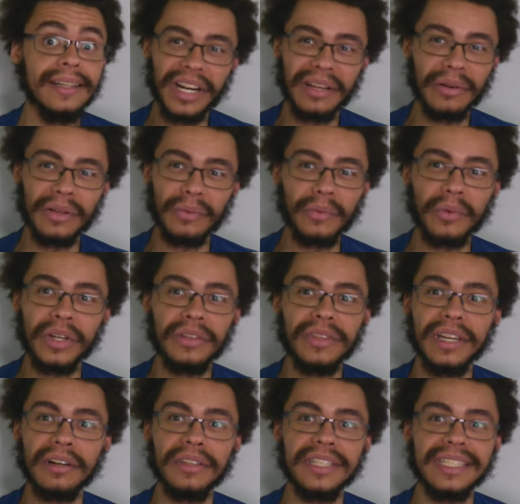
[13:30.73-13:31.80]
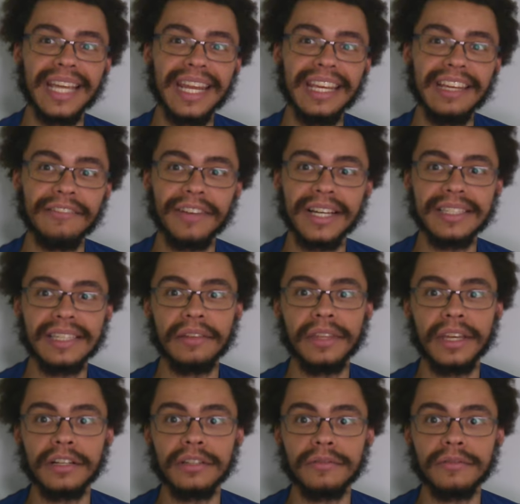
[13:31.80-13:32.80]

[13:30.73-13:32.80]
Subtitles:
What do you think all the dating advice out there